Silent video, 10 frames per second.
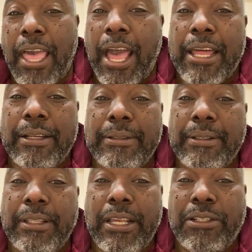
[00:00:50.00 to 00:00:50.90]
I
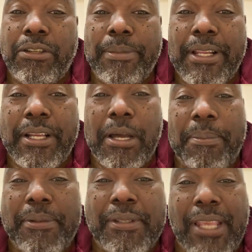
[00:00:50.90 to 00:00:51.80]
don't think too many
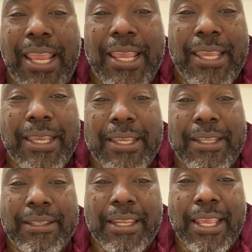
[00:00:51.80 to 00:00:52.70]
couples
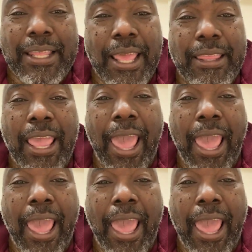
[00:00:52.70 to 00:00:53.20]
could say that they